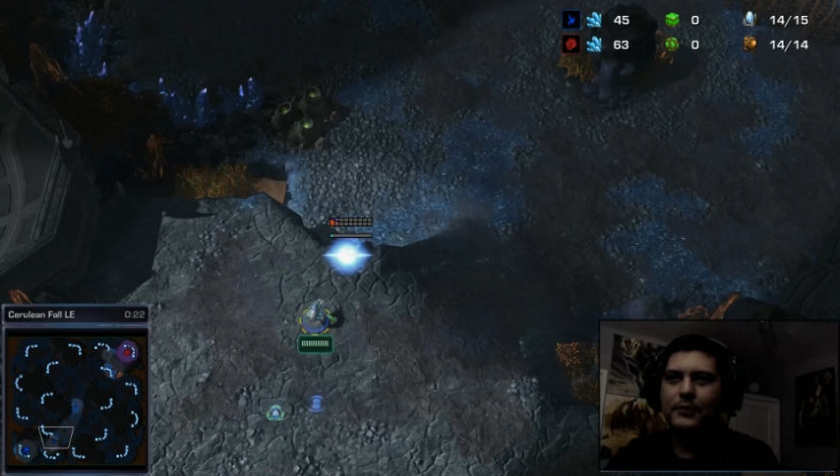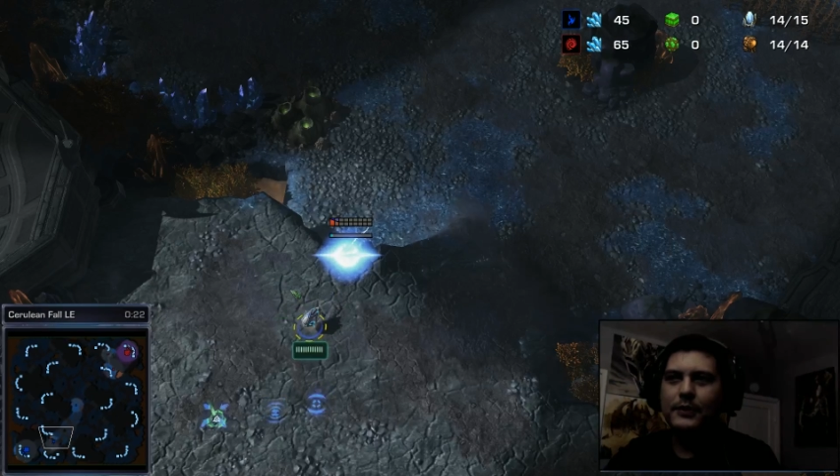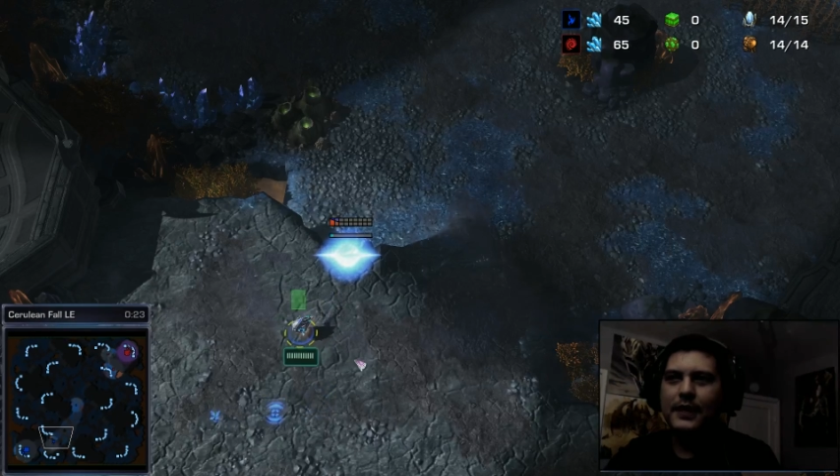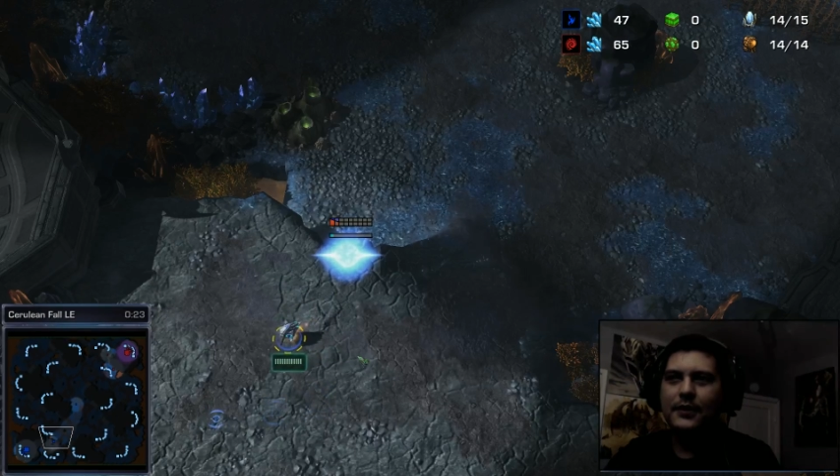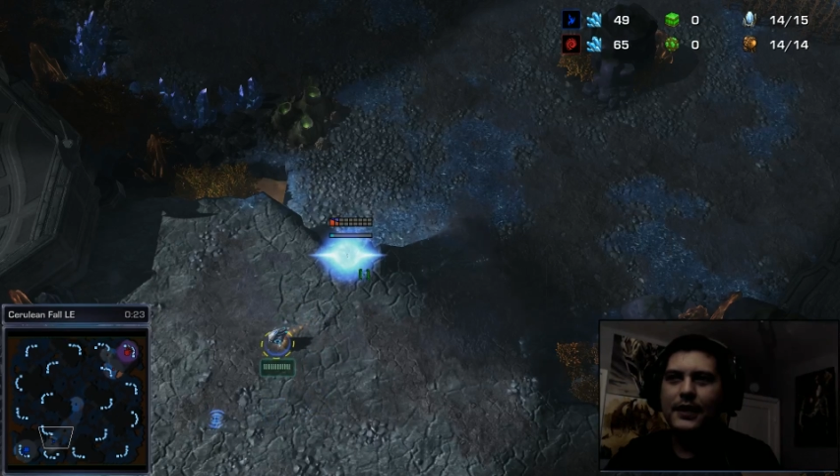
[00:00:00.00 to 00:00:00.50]

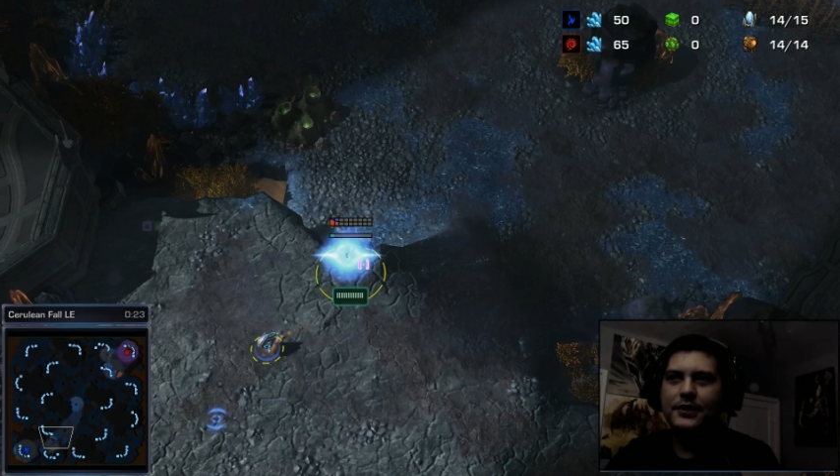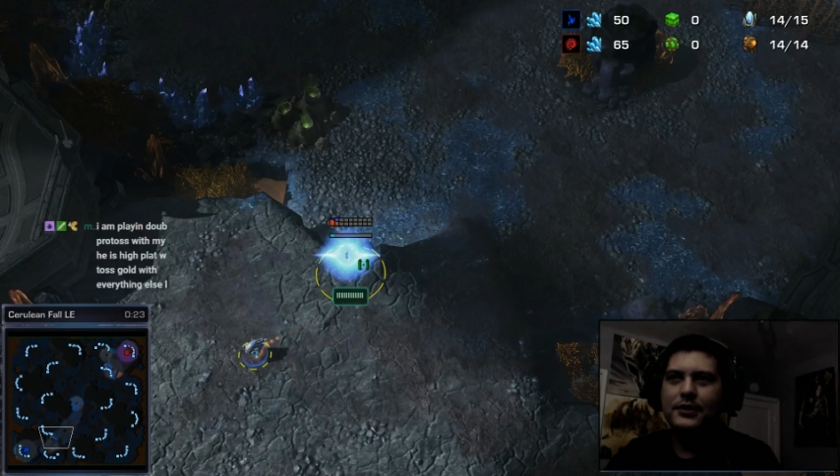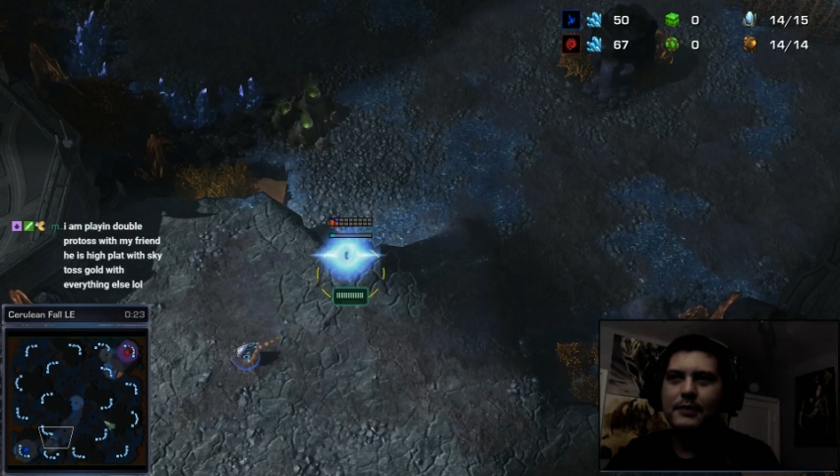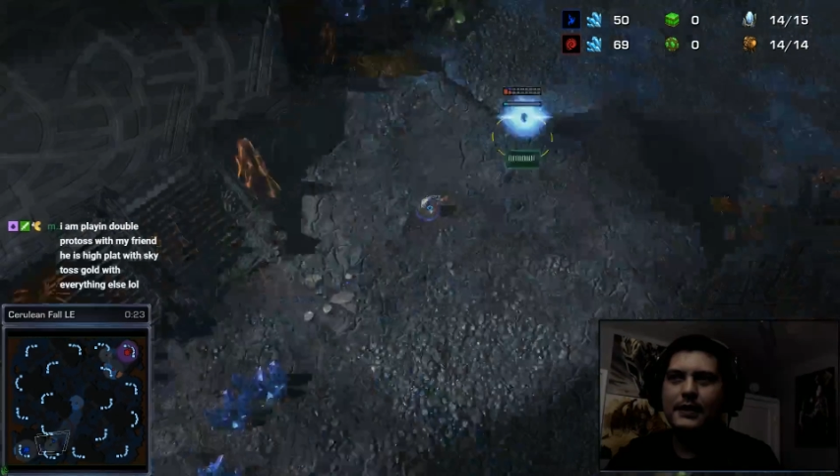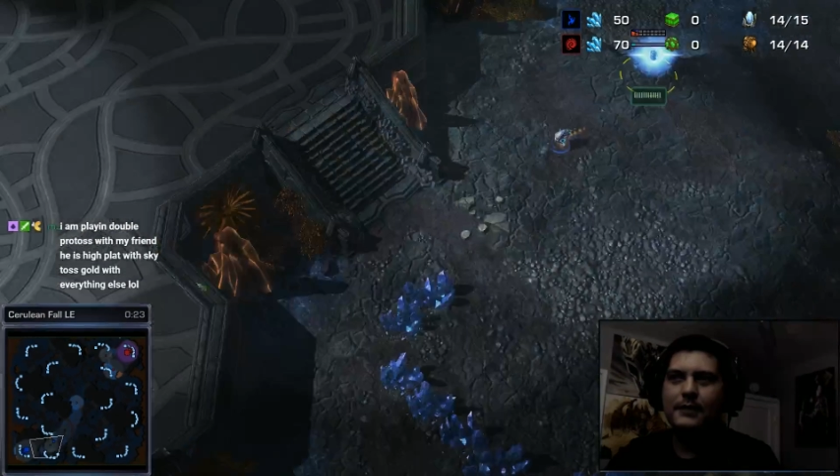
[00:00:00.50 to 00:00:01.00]
without
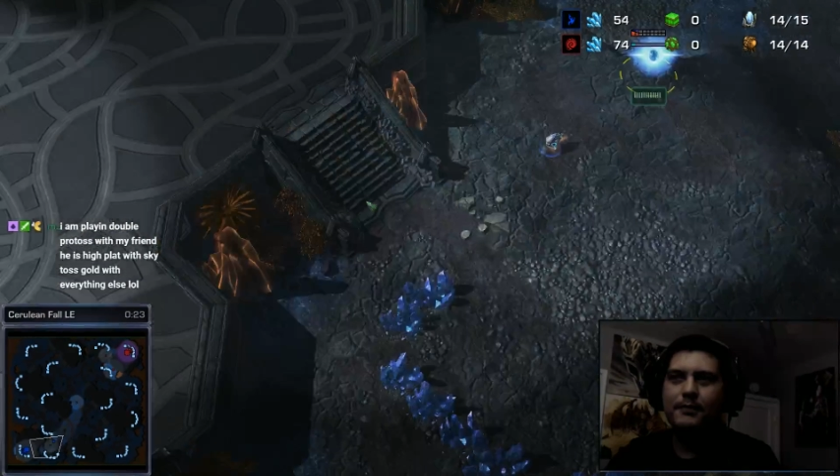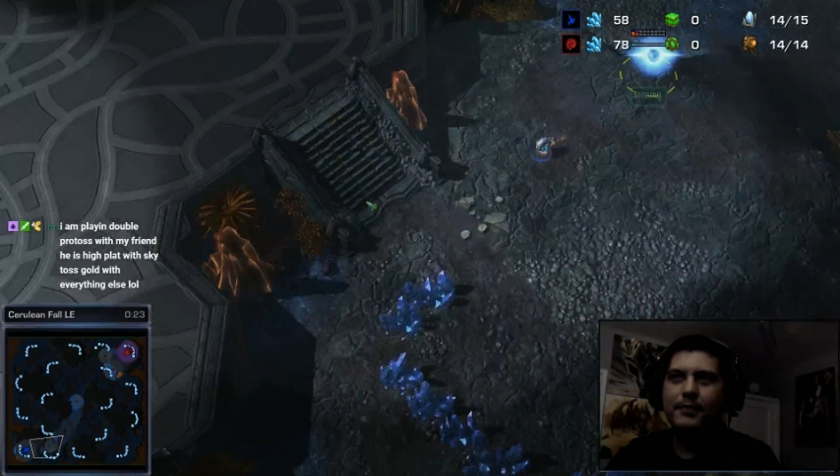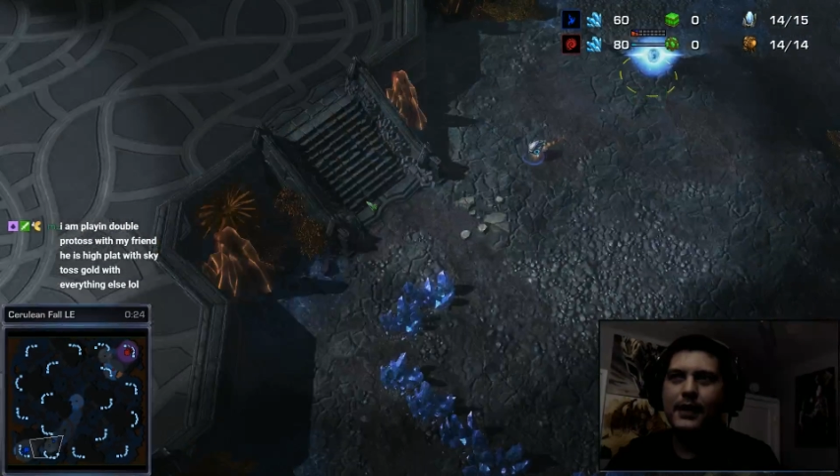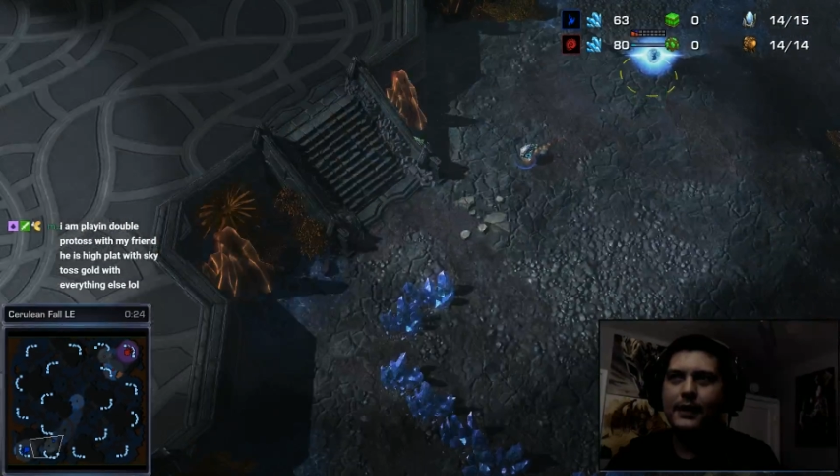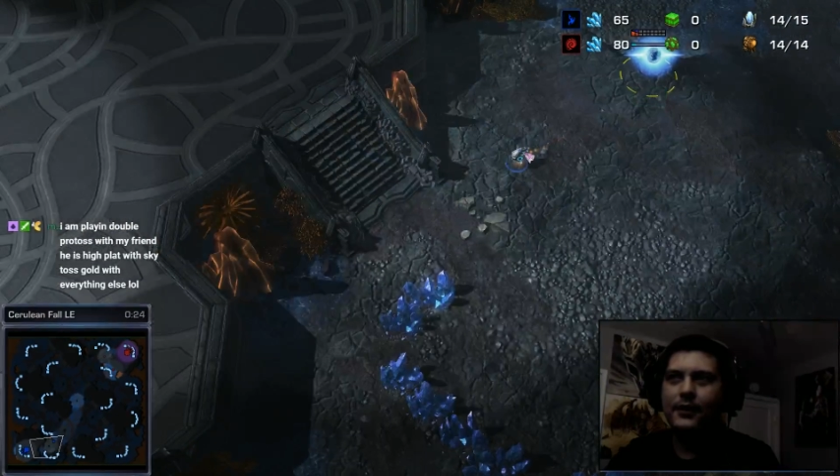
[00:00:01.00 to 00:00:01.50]
actually making a
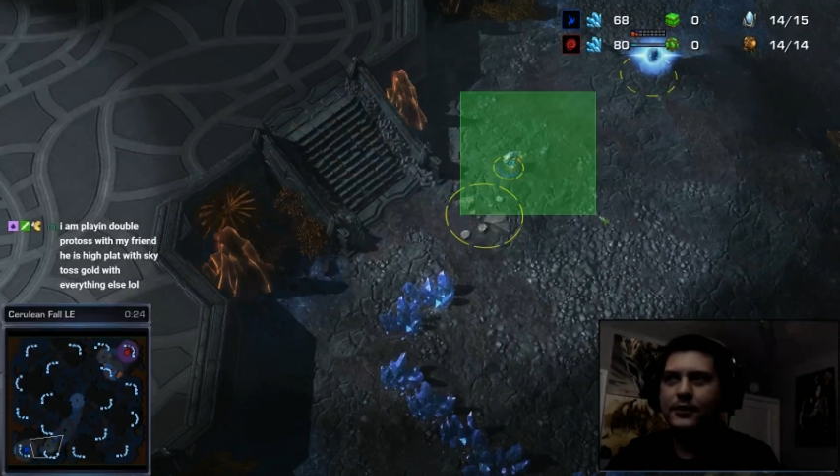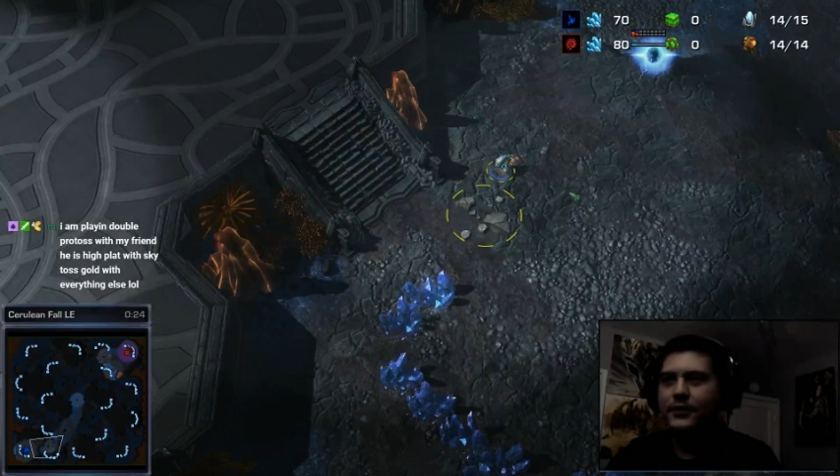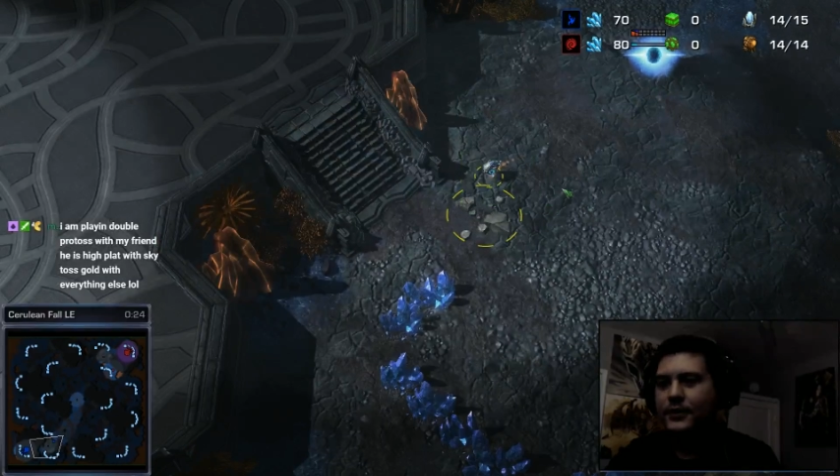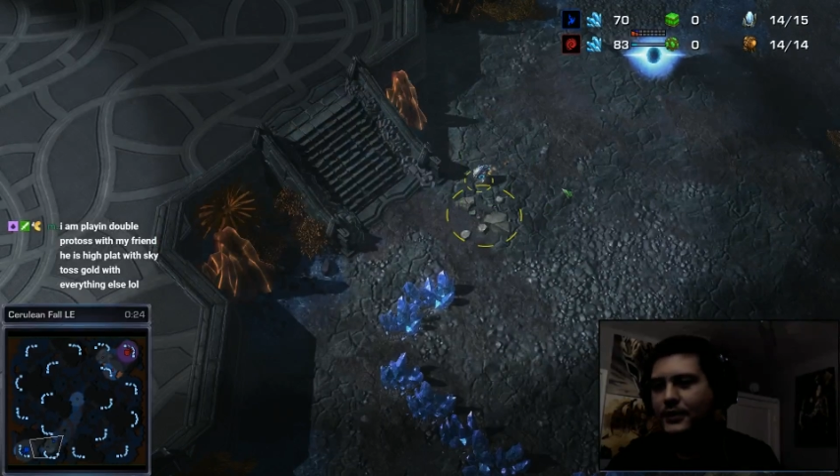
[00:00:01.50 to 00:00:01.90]
pylon,